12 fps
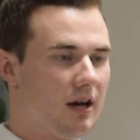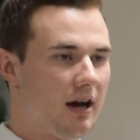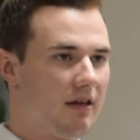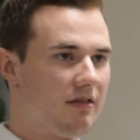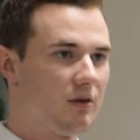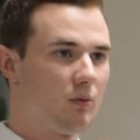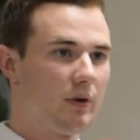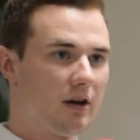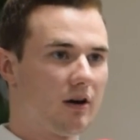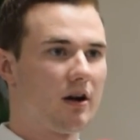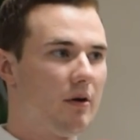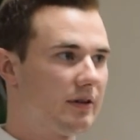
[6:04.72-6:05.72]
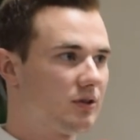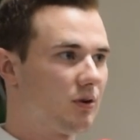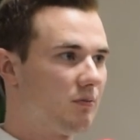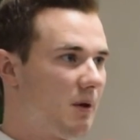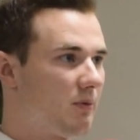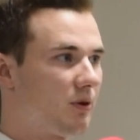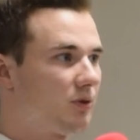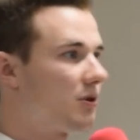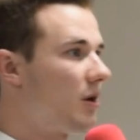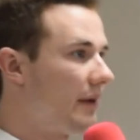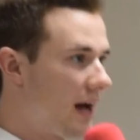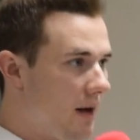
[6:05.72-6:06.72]
then we are going to remember
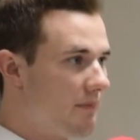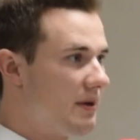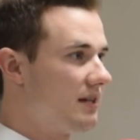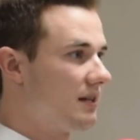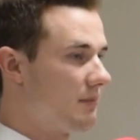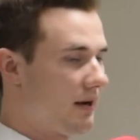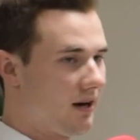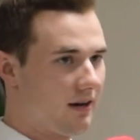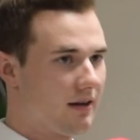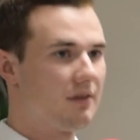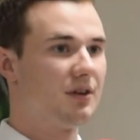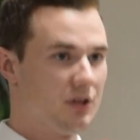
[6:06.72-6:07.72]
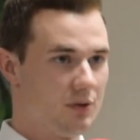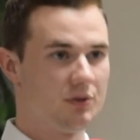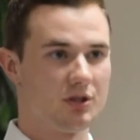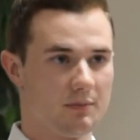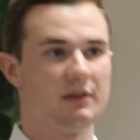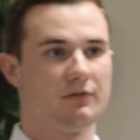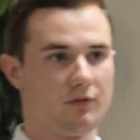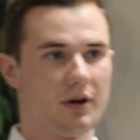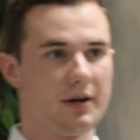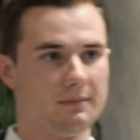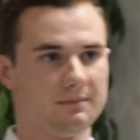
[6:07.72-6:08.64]
growing up in an America that used to be free.